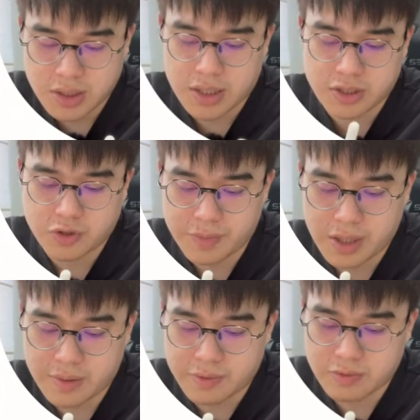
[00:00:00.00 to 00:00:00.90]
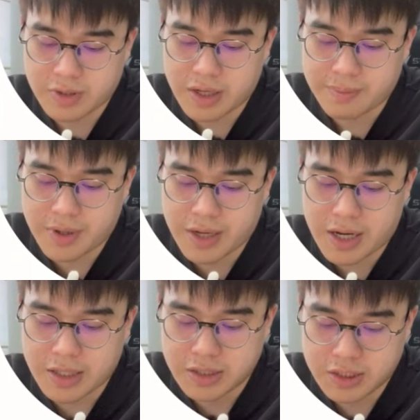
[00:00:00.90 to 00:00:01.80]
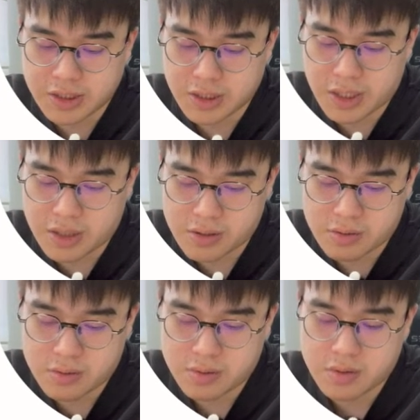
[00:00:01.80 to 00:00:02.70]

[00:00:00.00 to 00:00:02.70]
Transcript: I should be able to get my answer now.